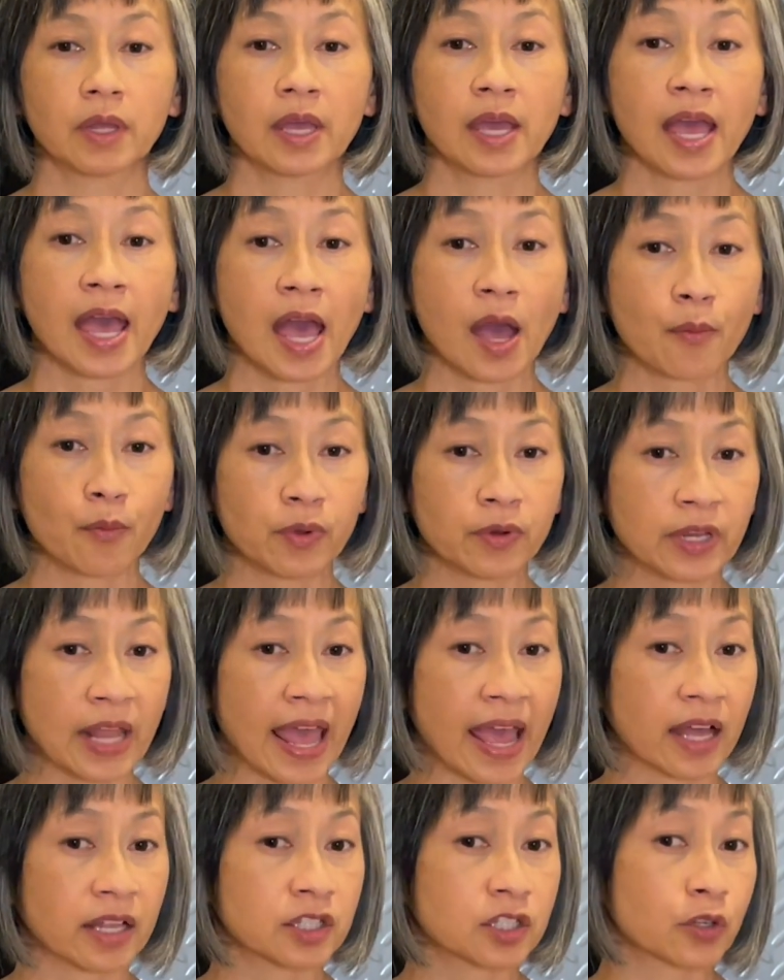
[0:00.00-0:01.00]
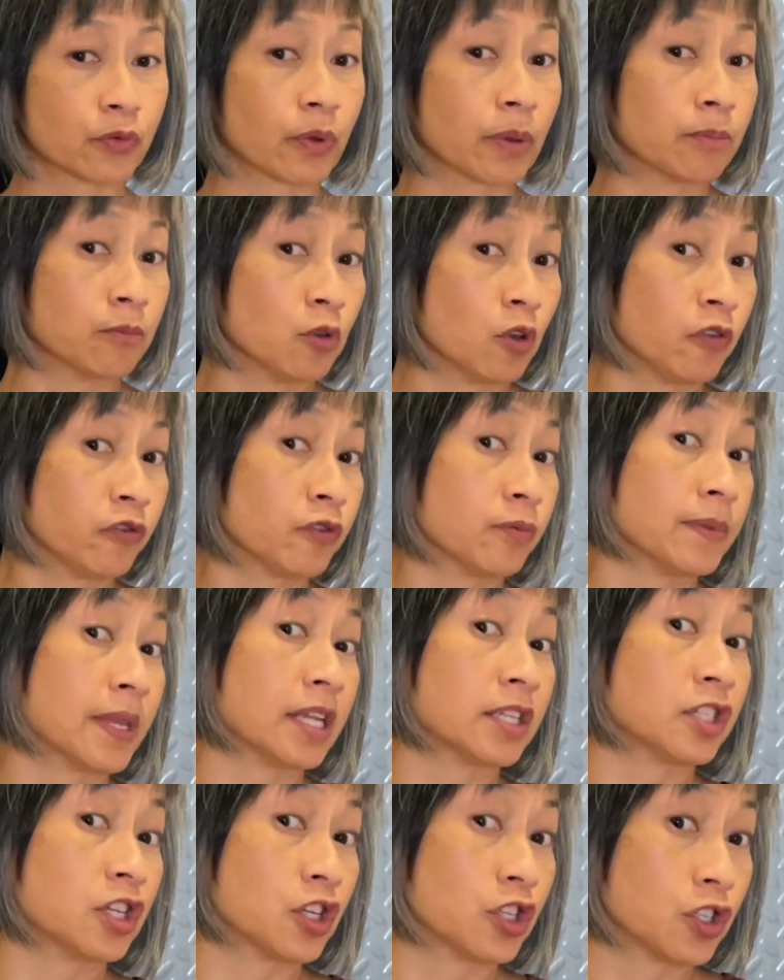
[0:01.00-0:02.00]
And when hands are removed from
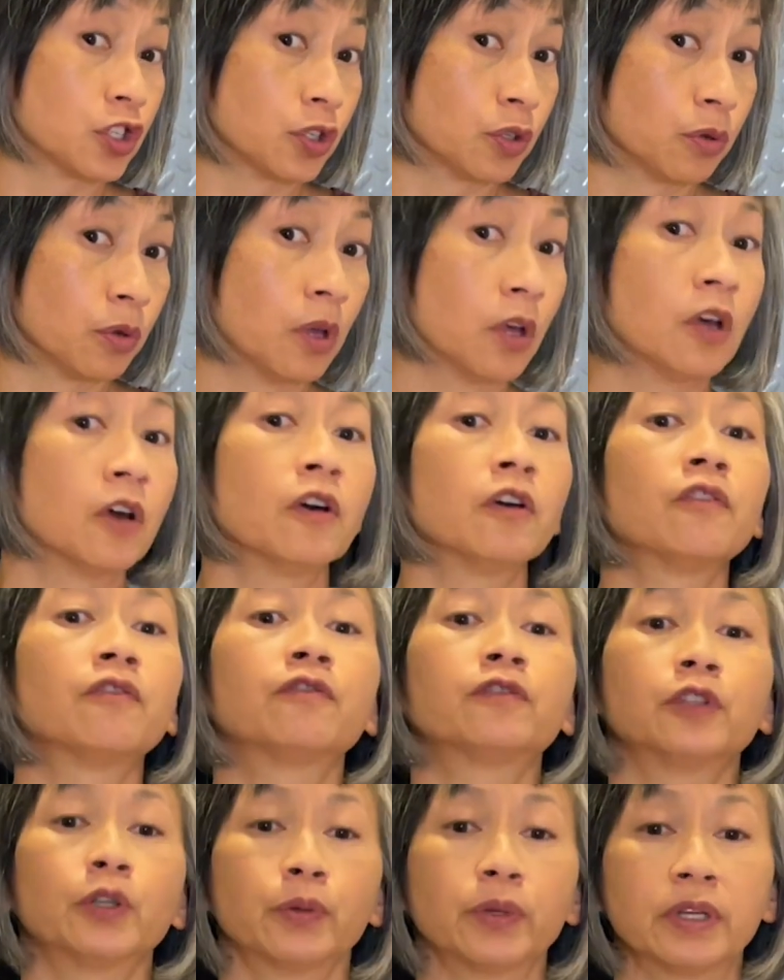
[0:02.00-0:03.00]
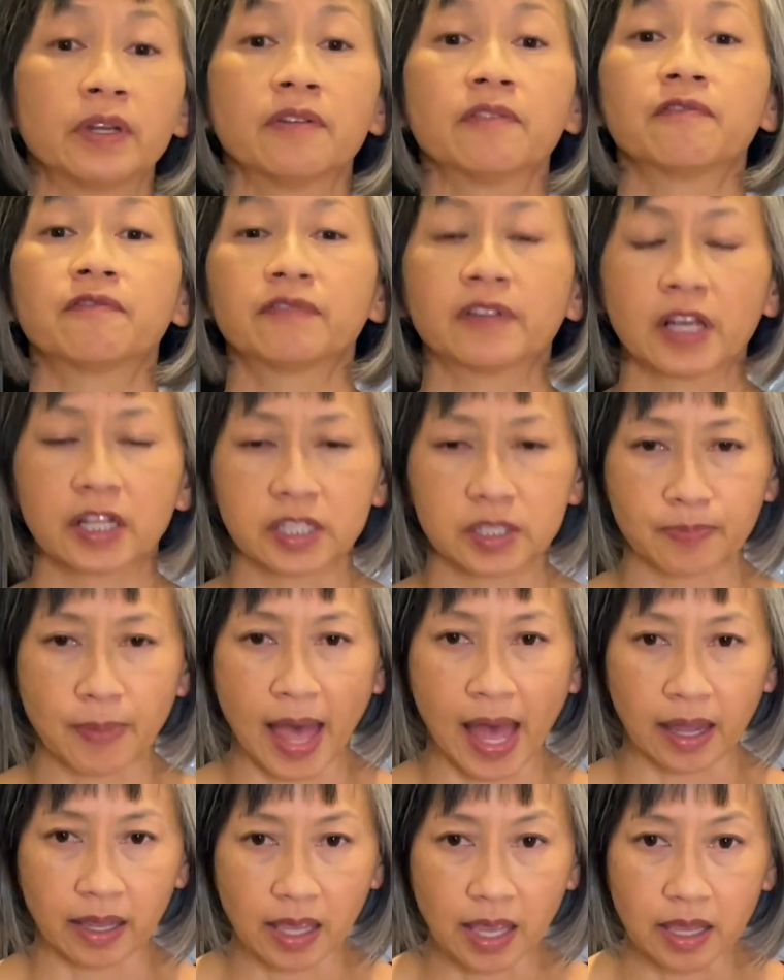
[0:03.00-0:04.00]
that tissue, fluid floods
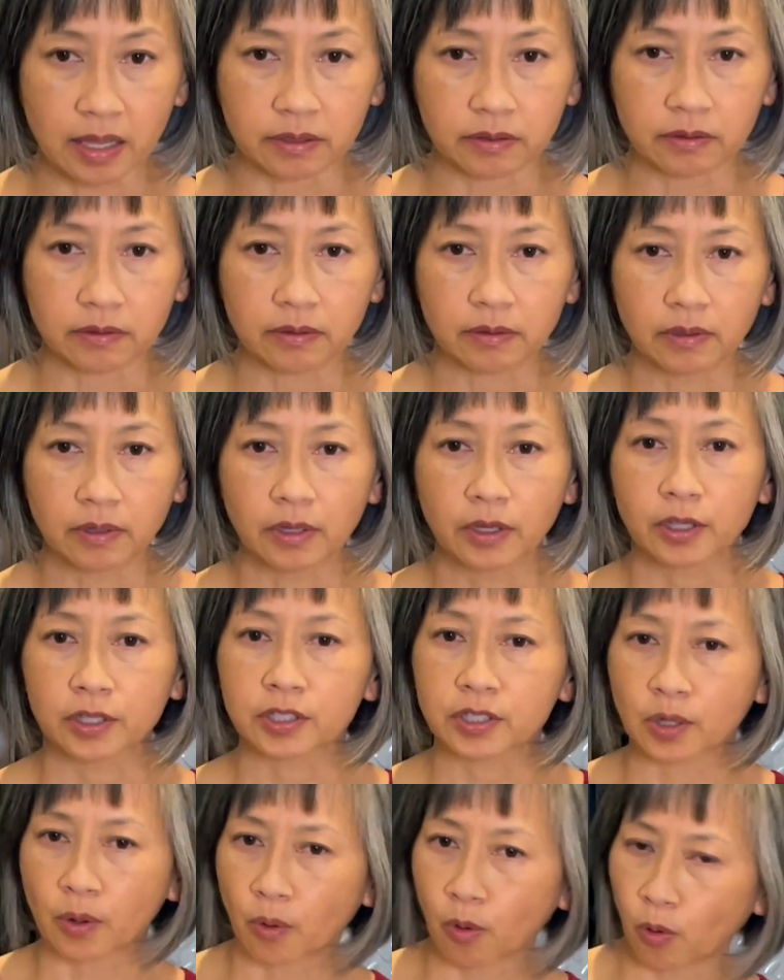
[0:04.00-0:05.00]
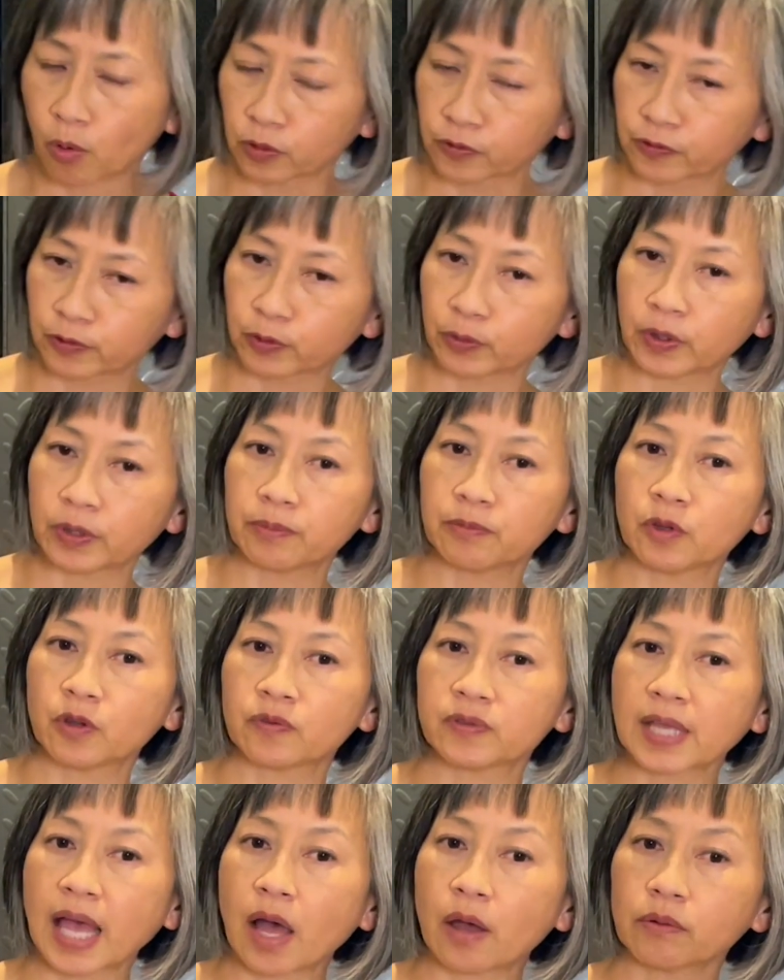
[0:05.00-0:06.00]
back in. So old fluid
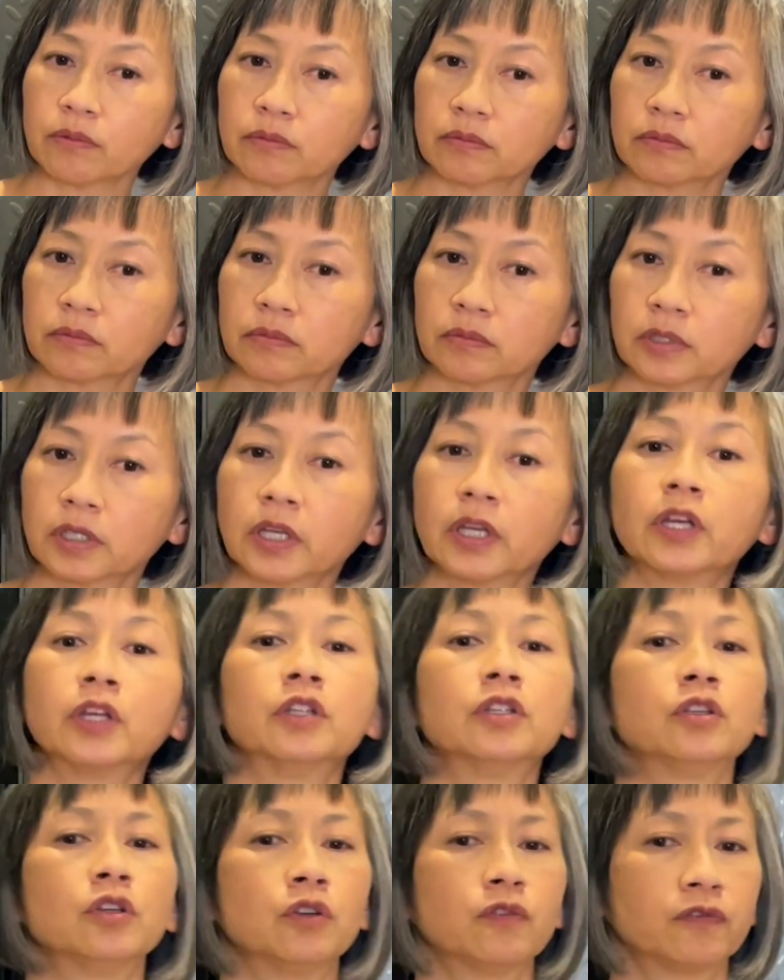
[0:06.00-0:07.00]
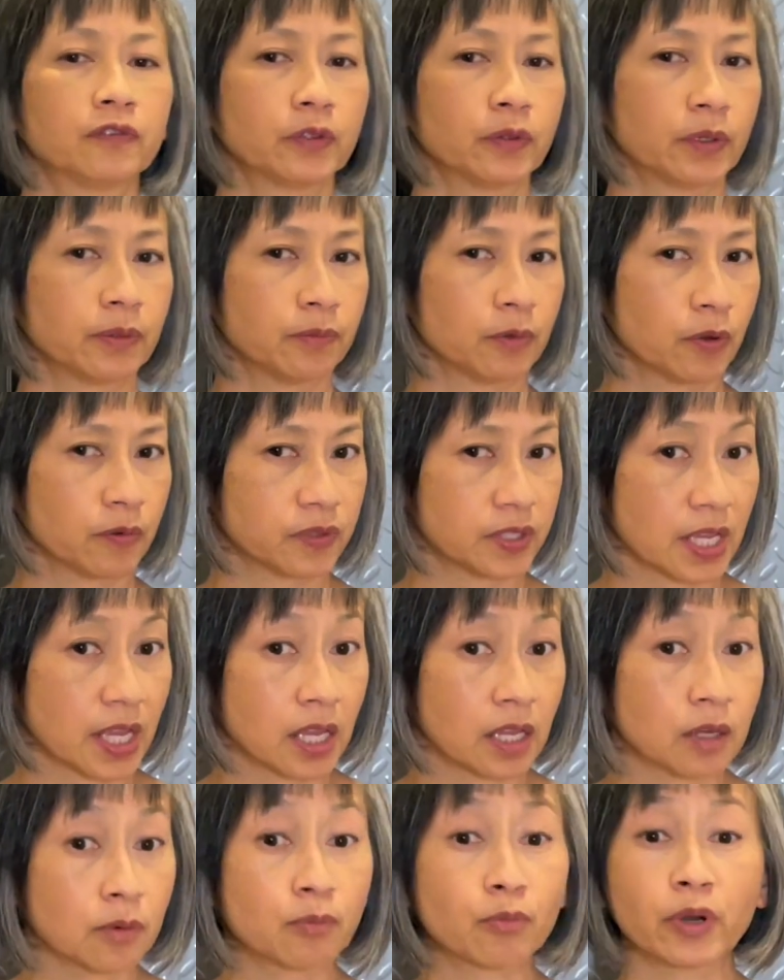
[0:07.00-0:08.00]
moves out, new fluid moves
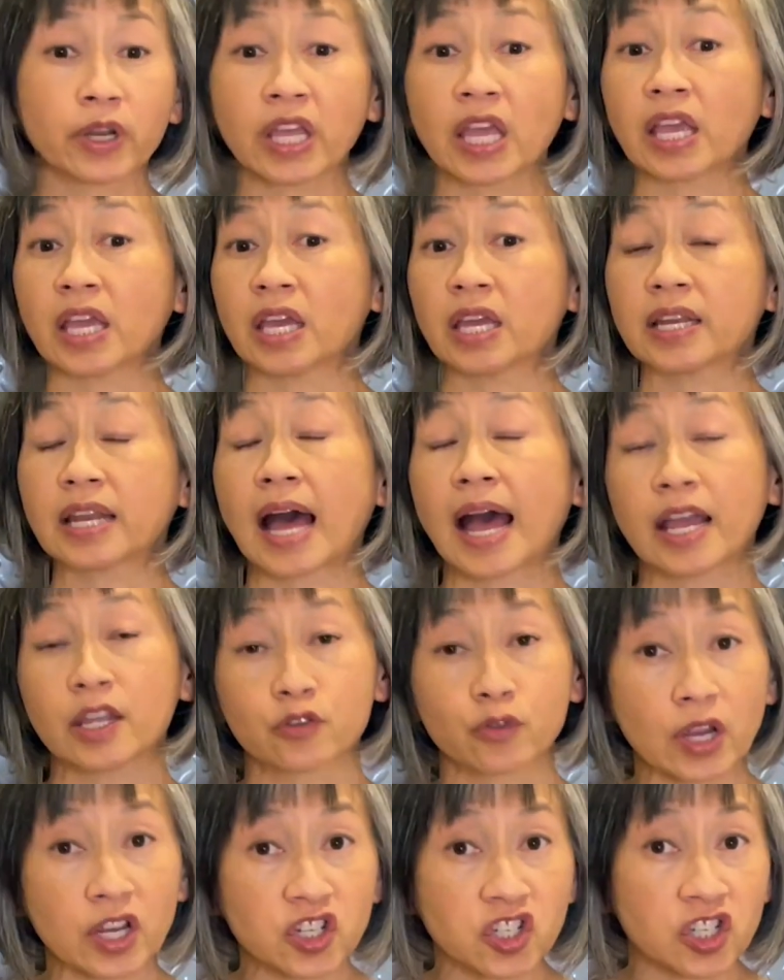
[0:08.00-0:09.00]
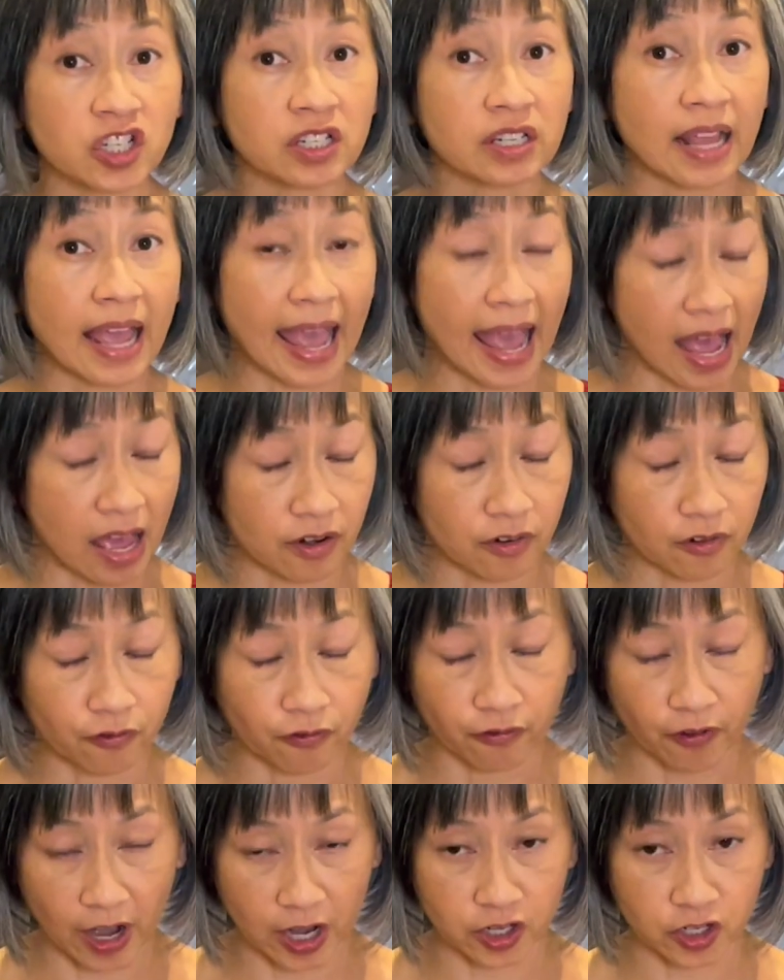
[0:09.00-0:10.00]
in, bringing in hydration and
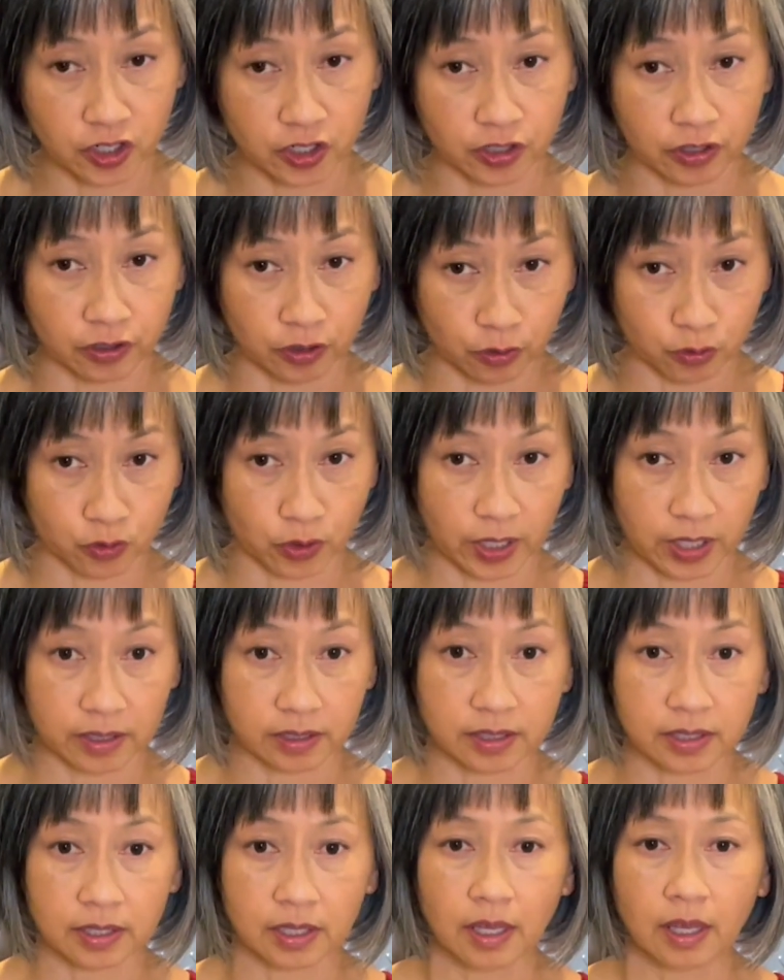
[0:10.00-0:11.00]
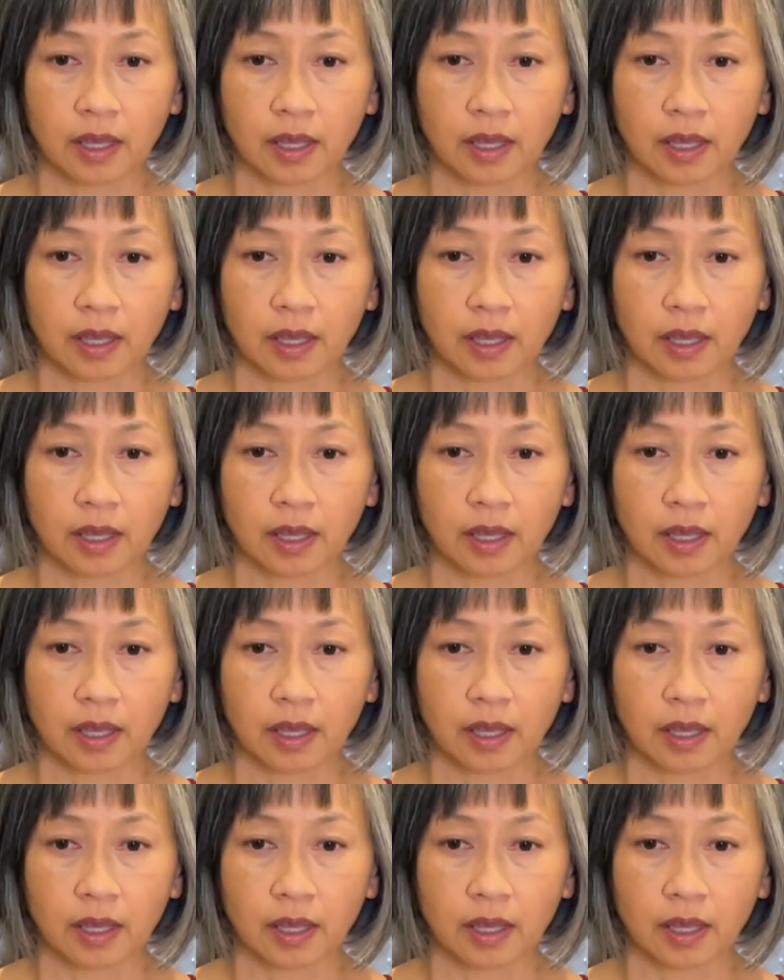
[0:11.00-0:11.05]
fresh nutrients.